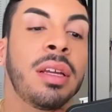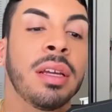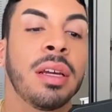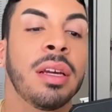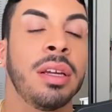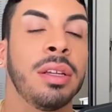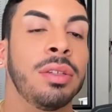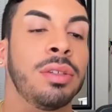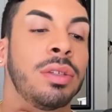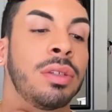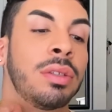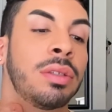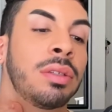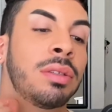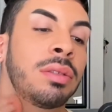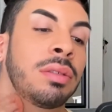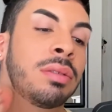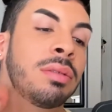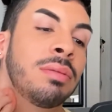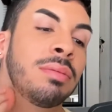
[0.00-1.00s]
And
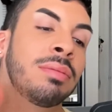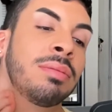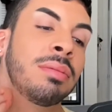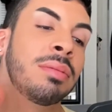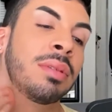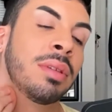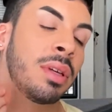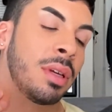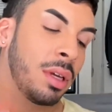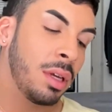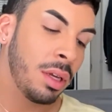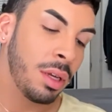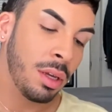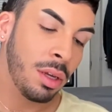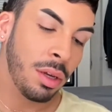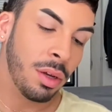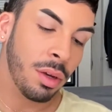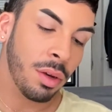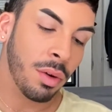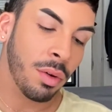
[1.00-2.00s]
just
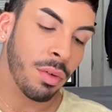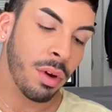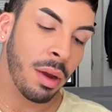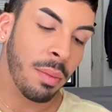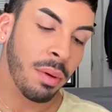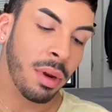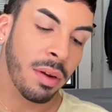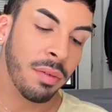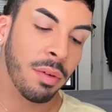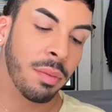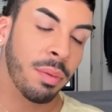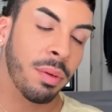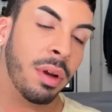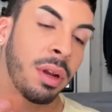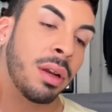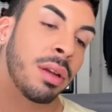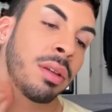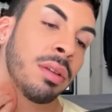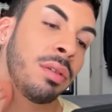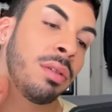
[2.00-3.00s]
grab whatever
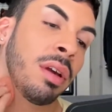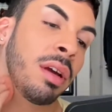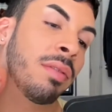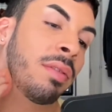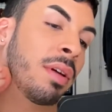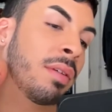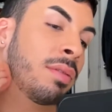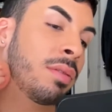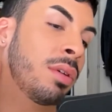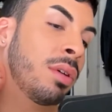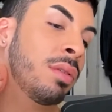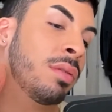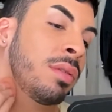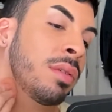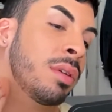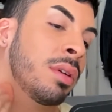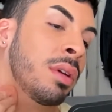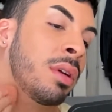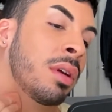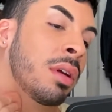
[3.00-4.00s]
product you have left
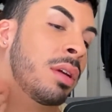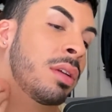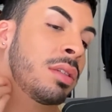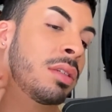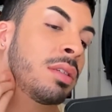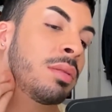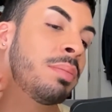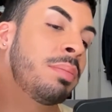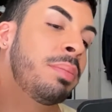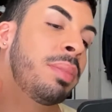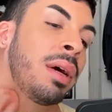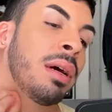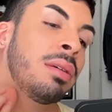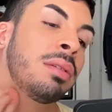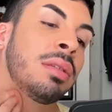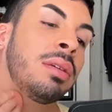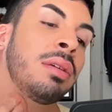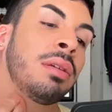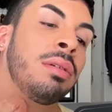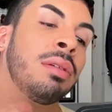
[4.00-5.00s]
over and just
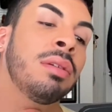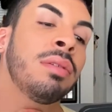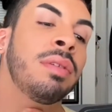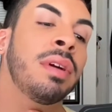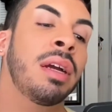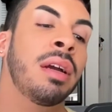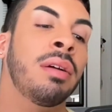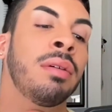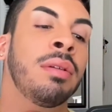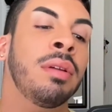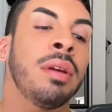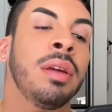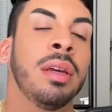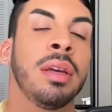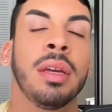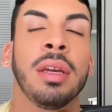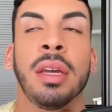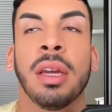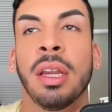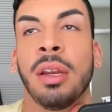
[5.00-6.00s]
bounce it all around.
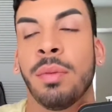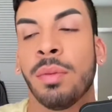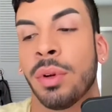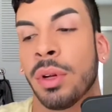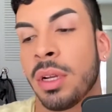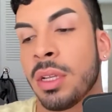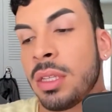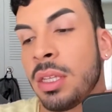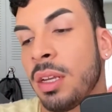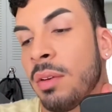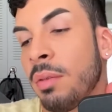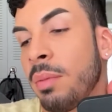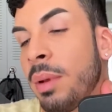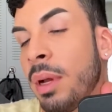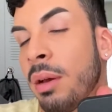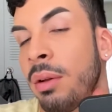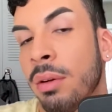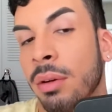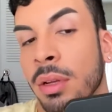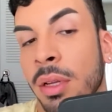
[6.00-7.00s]
And we're gonna set up
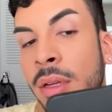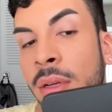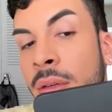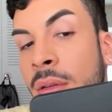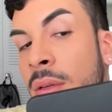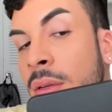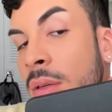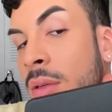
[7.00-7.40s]
powder later.